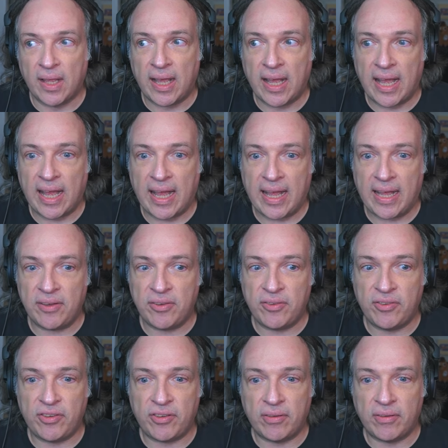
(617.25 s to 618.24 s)

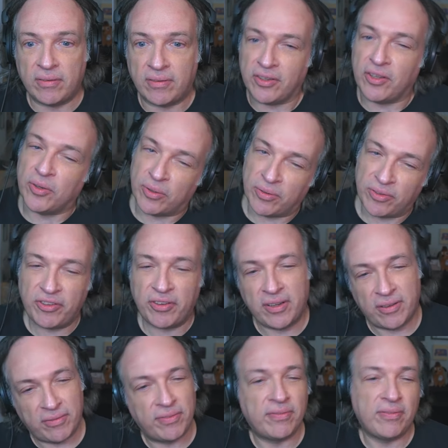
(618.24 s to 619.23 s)
and you're sort
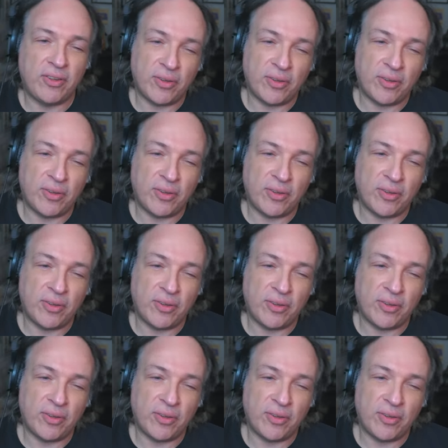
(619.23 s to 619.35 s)
of you're